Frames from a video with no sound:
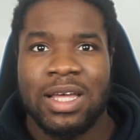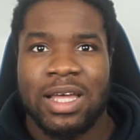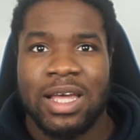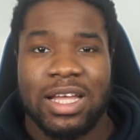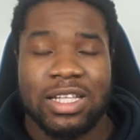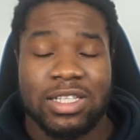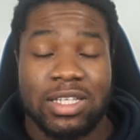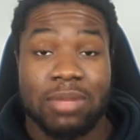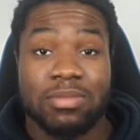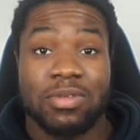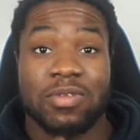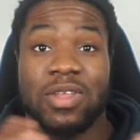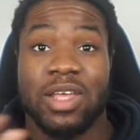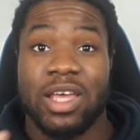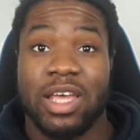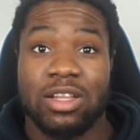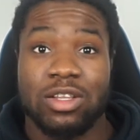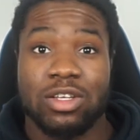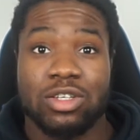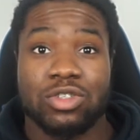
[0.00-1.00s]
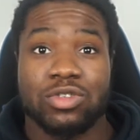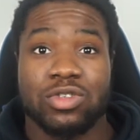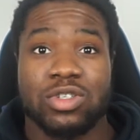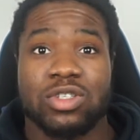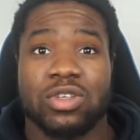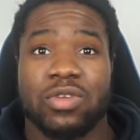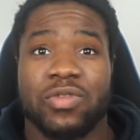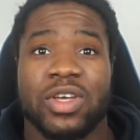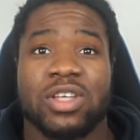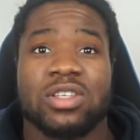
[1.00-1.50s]
in terms of the industry,
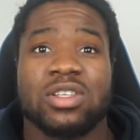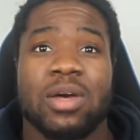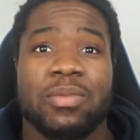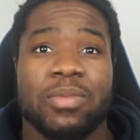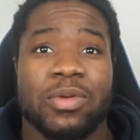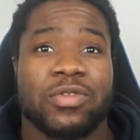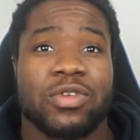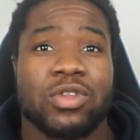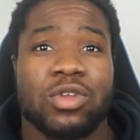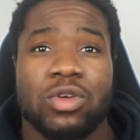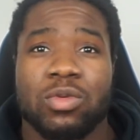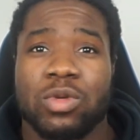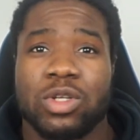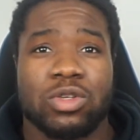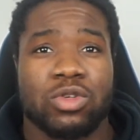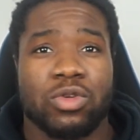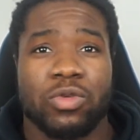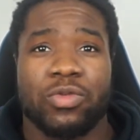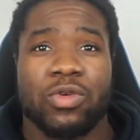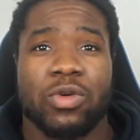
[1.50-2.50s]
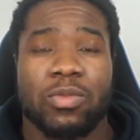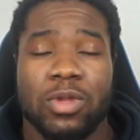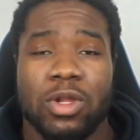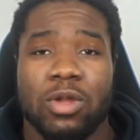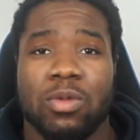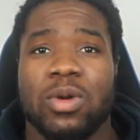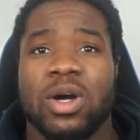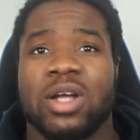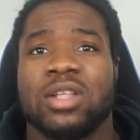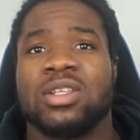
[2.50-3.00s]
so for example, if you know you want to do Formula
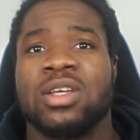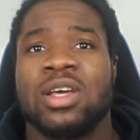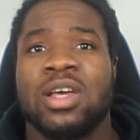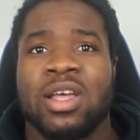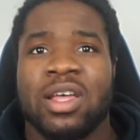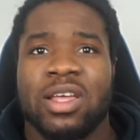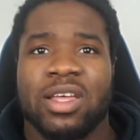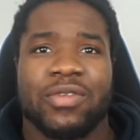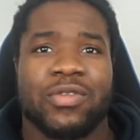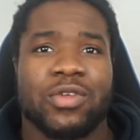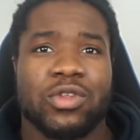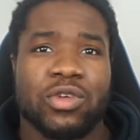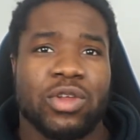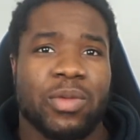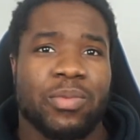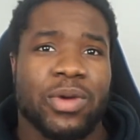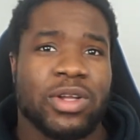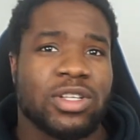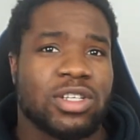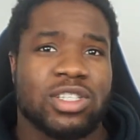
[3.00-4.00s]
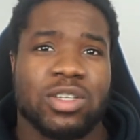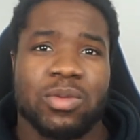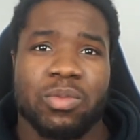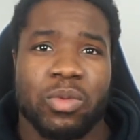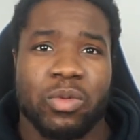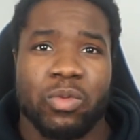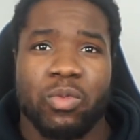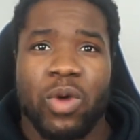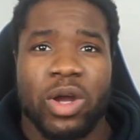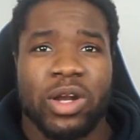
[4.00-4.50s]
One, if you do an apprenticeship
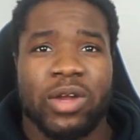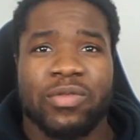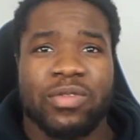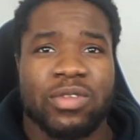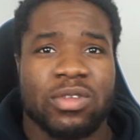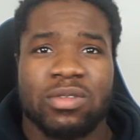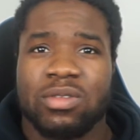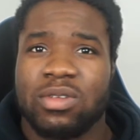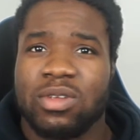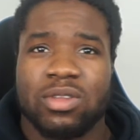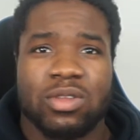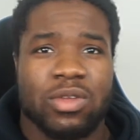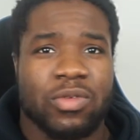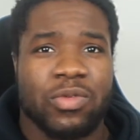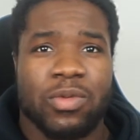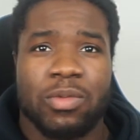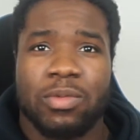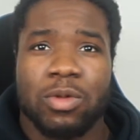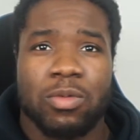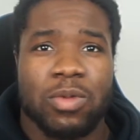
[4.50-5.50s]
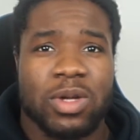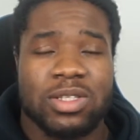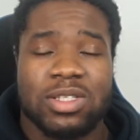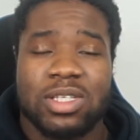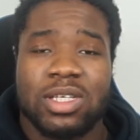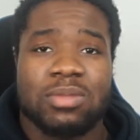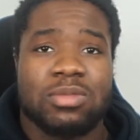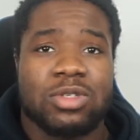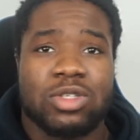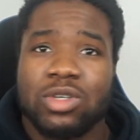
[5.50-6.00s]
with one of the Formula One
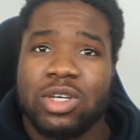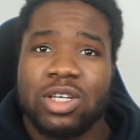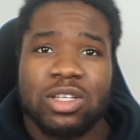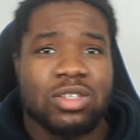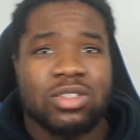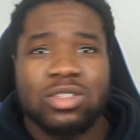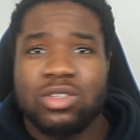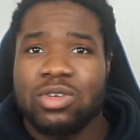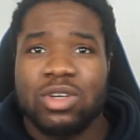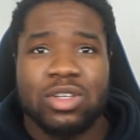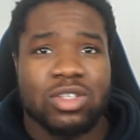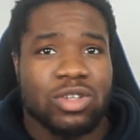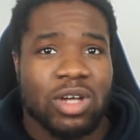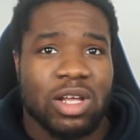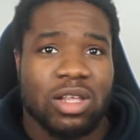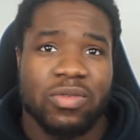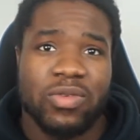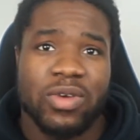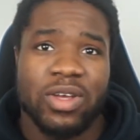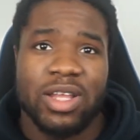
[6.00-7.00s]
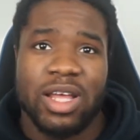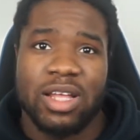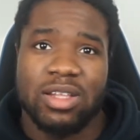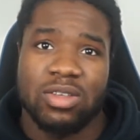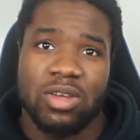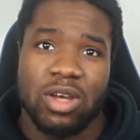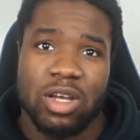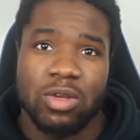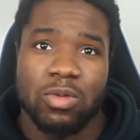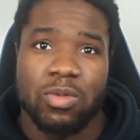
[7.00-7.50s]
teams, you can transfer that
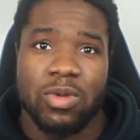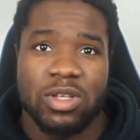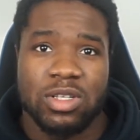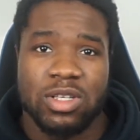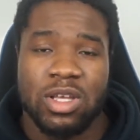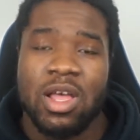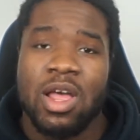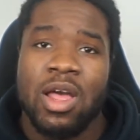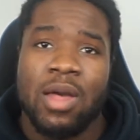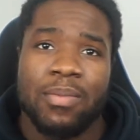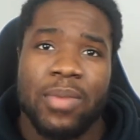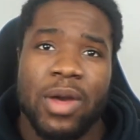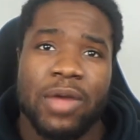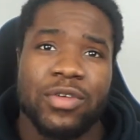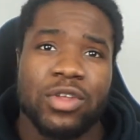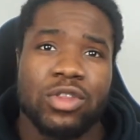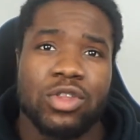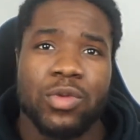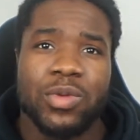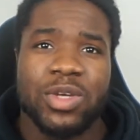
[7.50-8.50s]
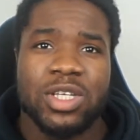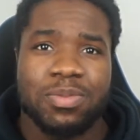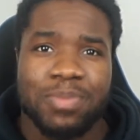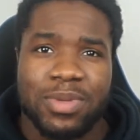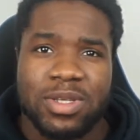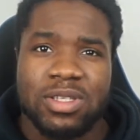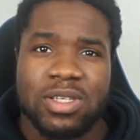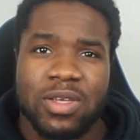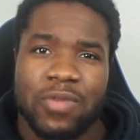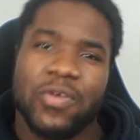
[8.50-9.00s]
to other ones. But if you do it
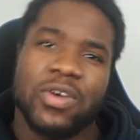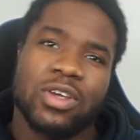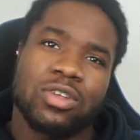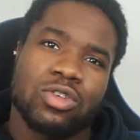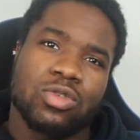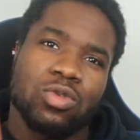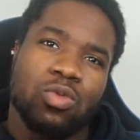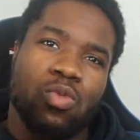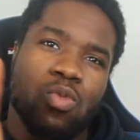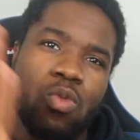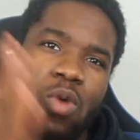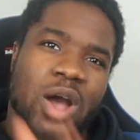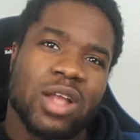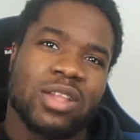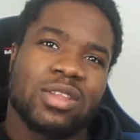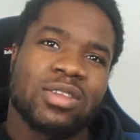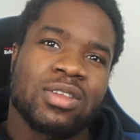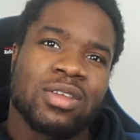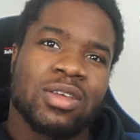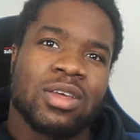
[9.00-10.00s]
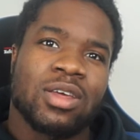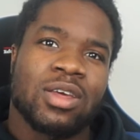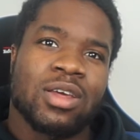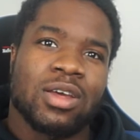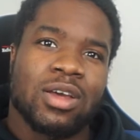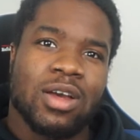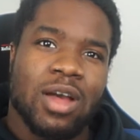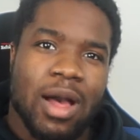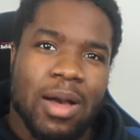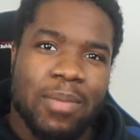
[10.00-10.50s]
specific to one
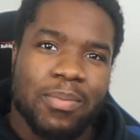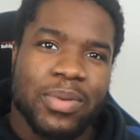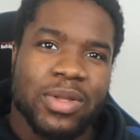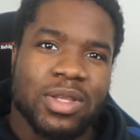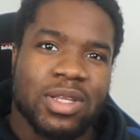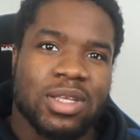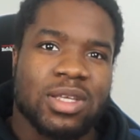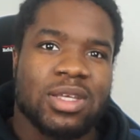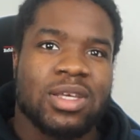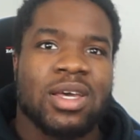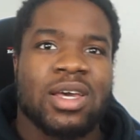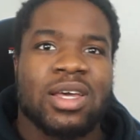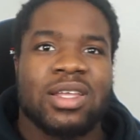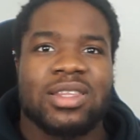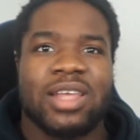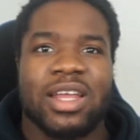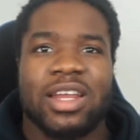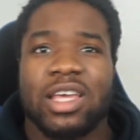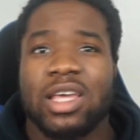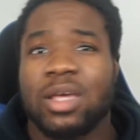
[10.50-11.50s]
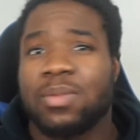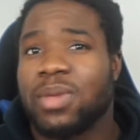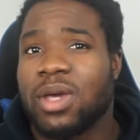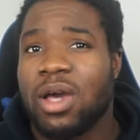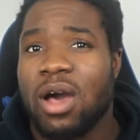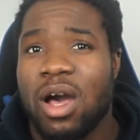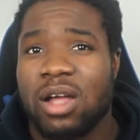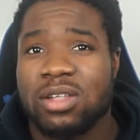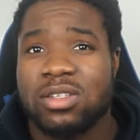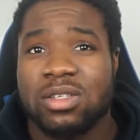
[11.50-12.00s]
company, then it can be
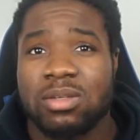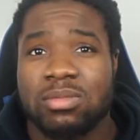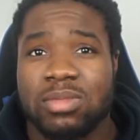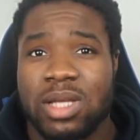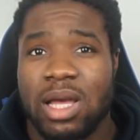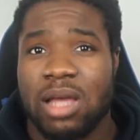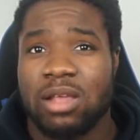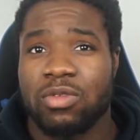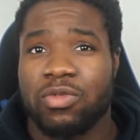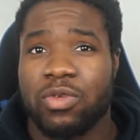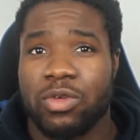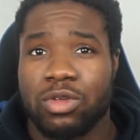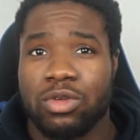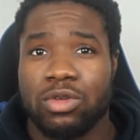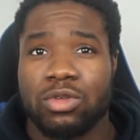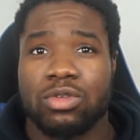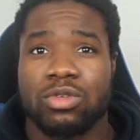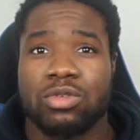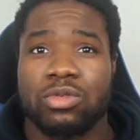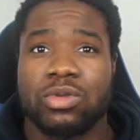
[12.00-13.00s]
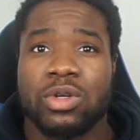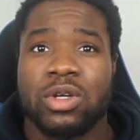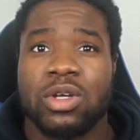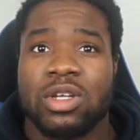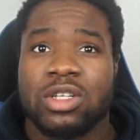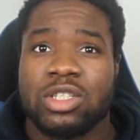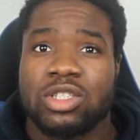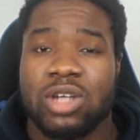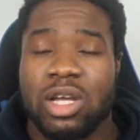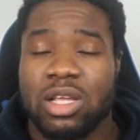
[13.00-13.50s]
hard sometimes for you to
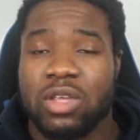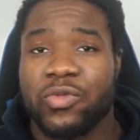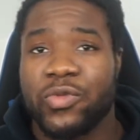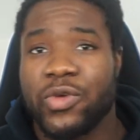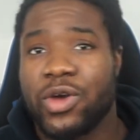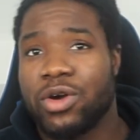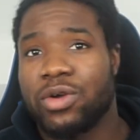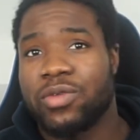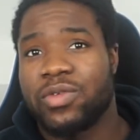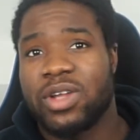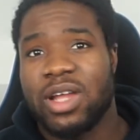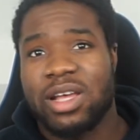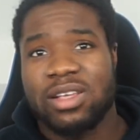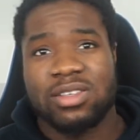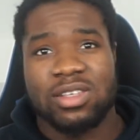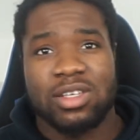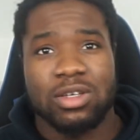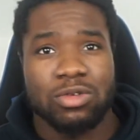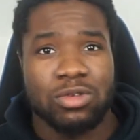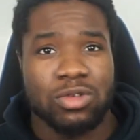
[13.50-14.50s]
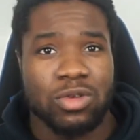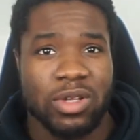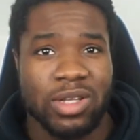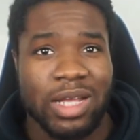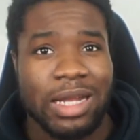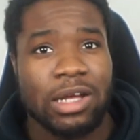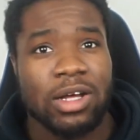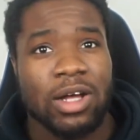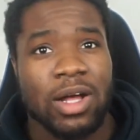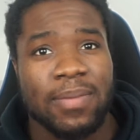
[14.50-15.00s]
transfer over that skills to
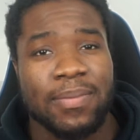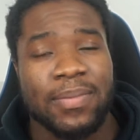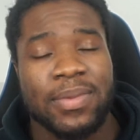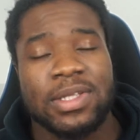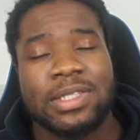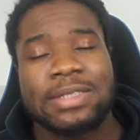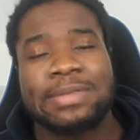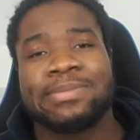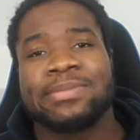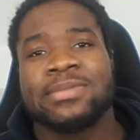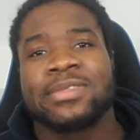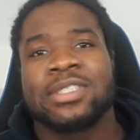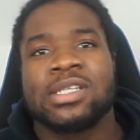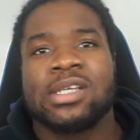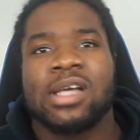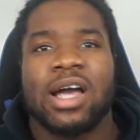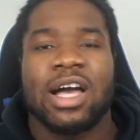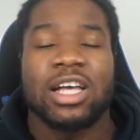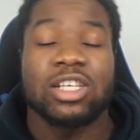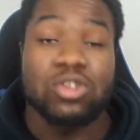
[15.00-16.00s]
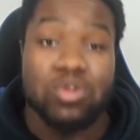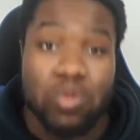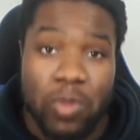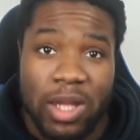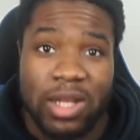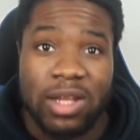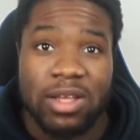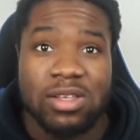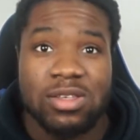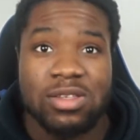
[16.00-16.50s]
another company. As
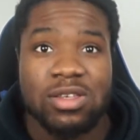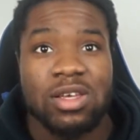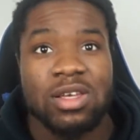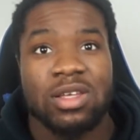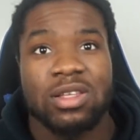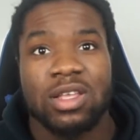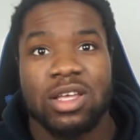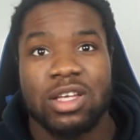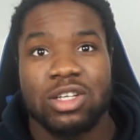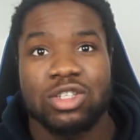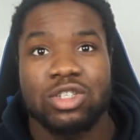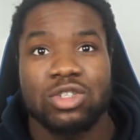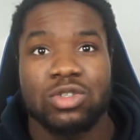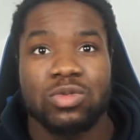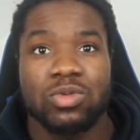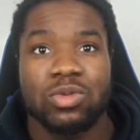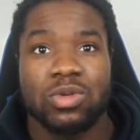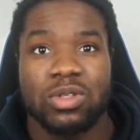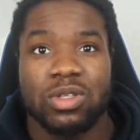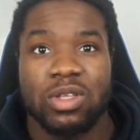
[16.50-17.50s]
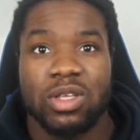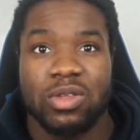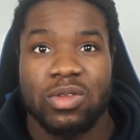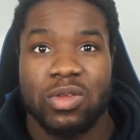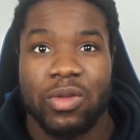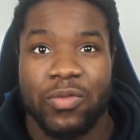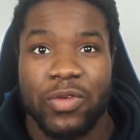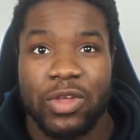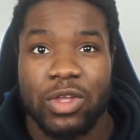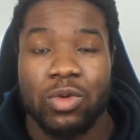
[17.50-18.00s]
well as the issue, the
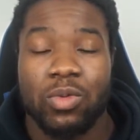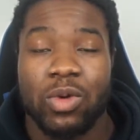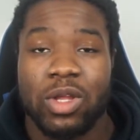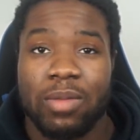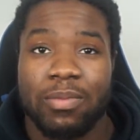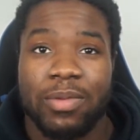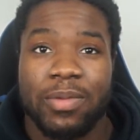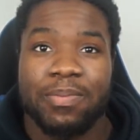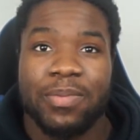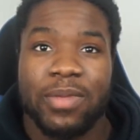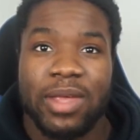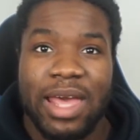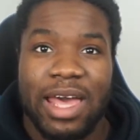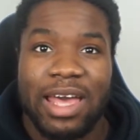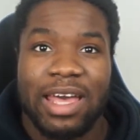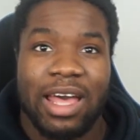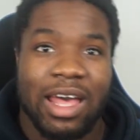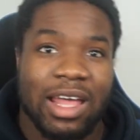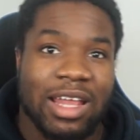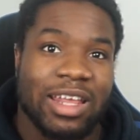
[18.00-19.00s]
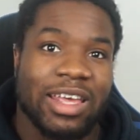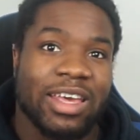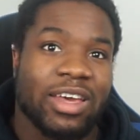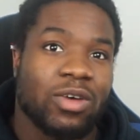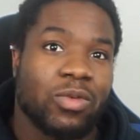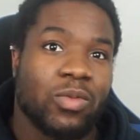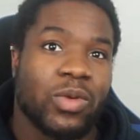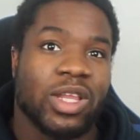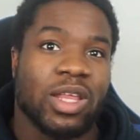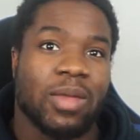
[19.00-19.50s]
thing you want to get clear
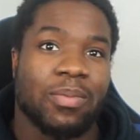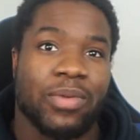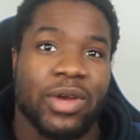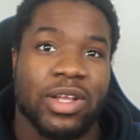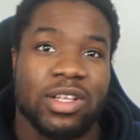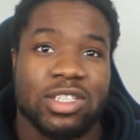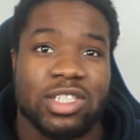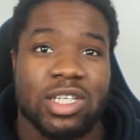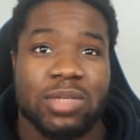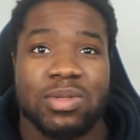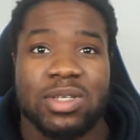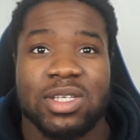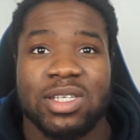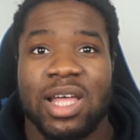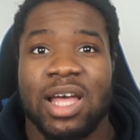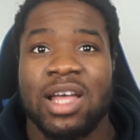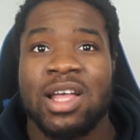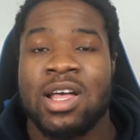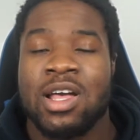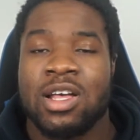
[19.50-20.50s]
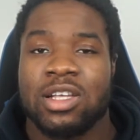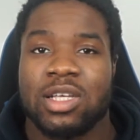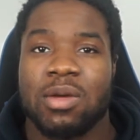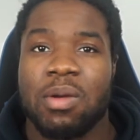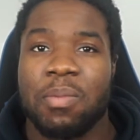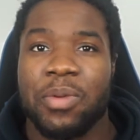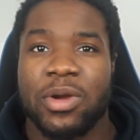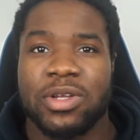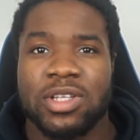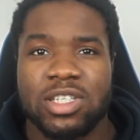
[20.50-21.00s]
with apprenticeships is that some
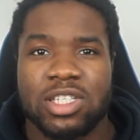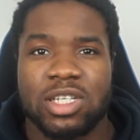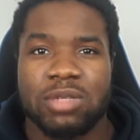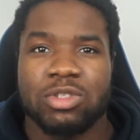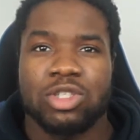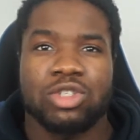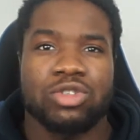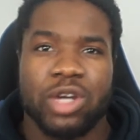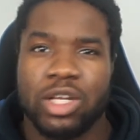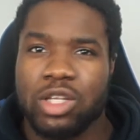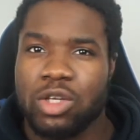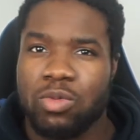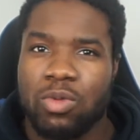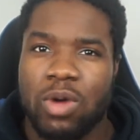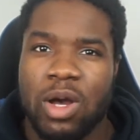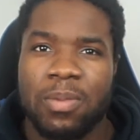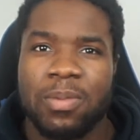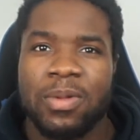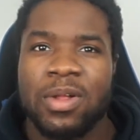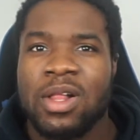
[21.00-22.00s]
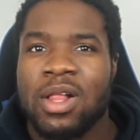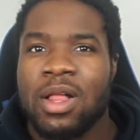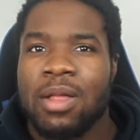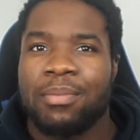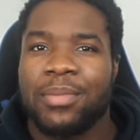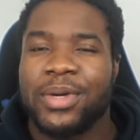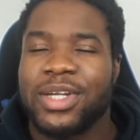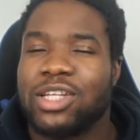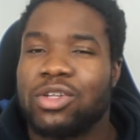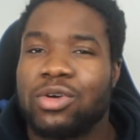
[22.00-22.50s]
apprenticeships train you up,
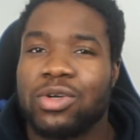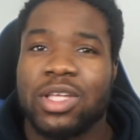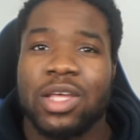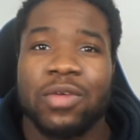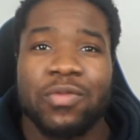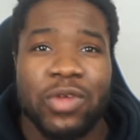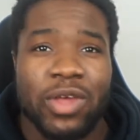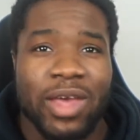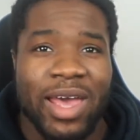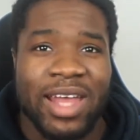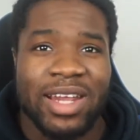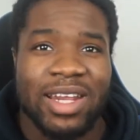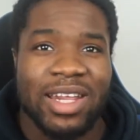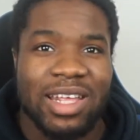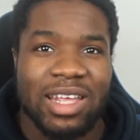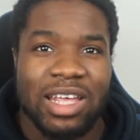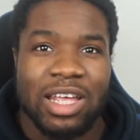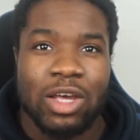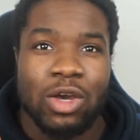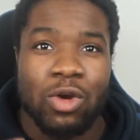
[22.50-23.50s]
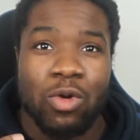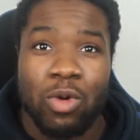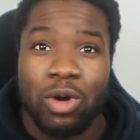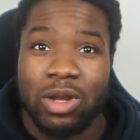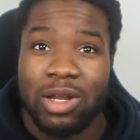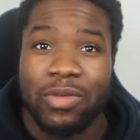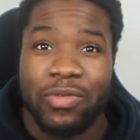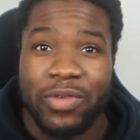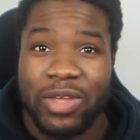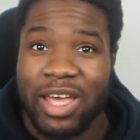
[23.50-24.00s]
but they don't give you any
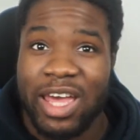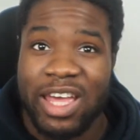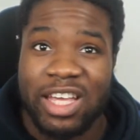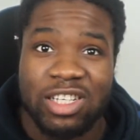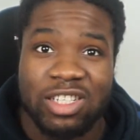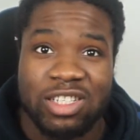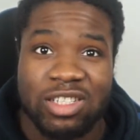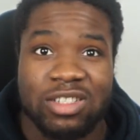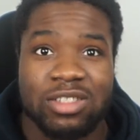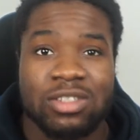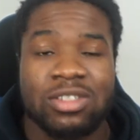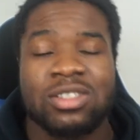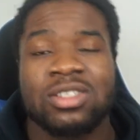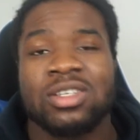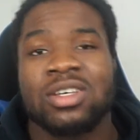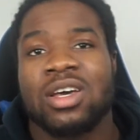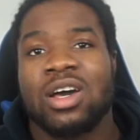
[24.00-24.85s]
qualifications